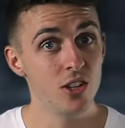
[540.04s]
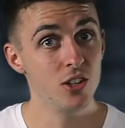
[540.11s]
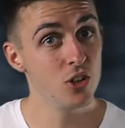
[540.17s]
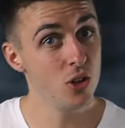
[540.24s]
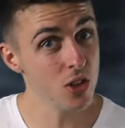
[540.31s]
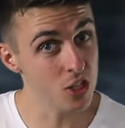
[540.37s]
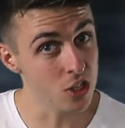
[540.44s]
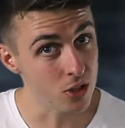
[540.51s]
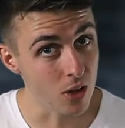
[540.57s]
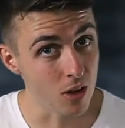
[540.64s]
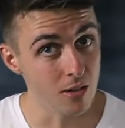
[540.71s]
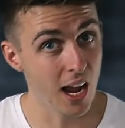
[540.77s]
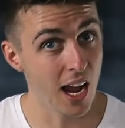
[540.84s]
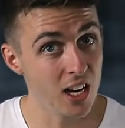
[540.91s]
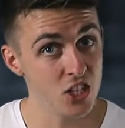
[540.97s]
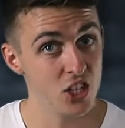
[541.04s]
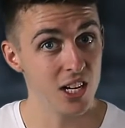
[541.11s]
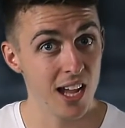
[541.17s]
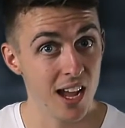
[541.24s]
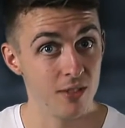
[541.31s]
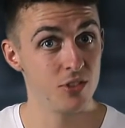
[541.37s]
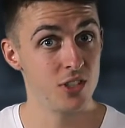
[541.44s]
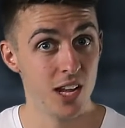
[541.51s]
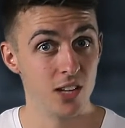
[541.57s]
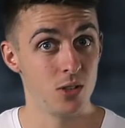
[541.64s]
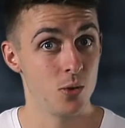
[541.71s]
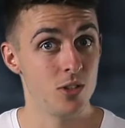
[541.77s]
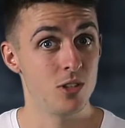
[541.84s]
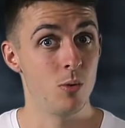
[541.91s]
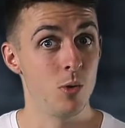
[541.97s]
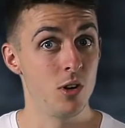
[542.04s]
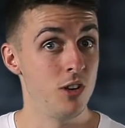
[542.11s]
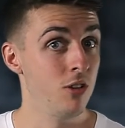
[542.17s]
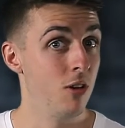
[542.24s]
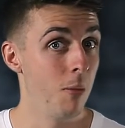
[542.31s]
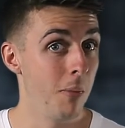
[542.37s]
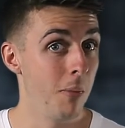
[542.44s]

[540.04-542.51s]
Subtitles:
as long as you don't actually have sex with someone you're not